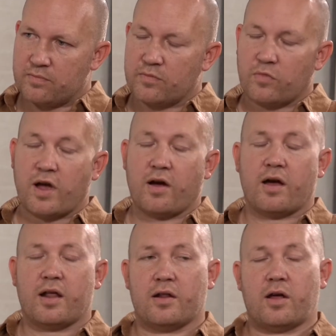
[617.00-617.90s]
Wow,
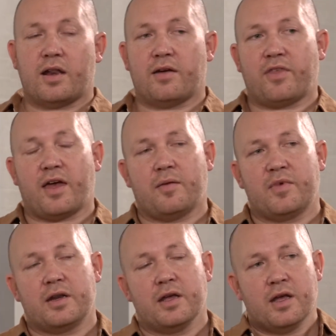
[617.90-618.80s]
I love that. I
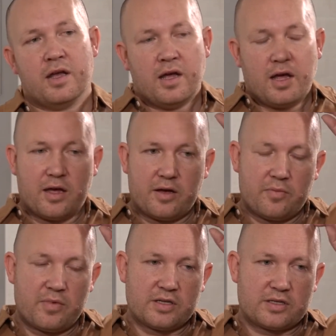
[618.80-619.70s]
mean,
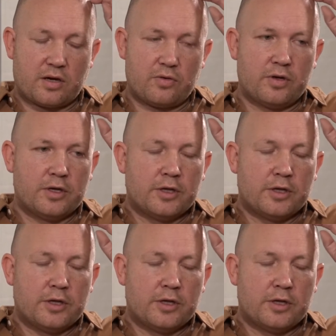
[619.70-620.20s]
so